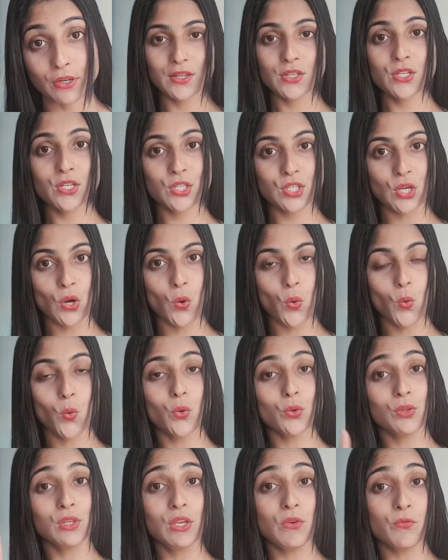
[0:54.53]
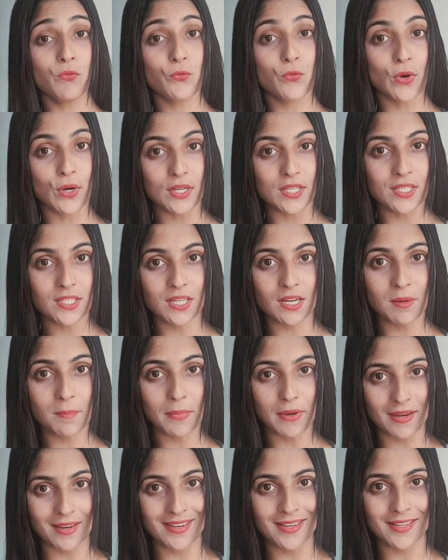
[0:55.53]
So the first tip
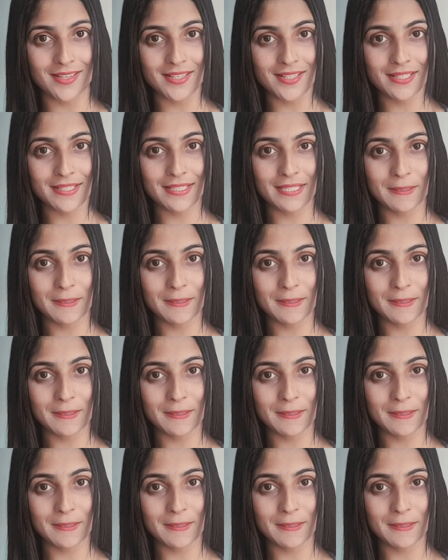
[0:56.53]
is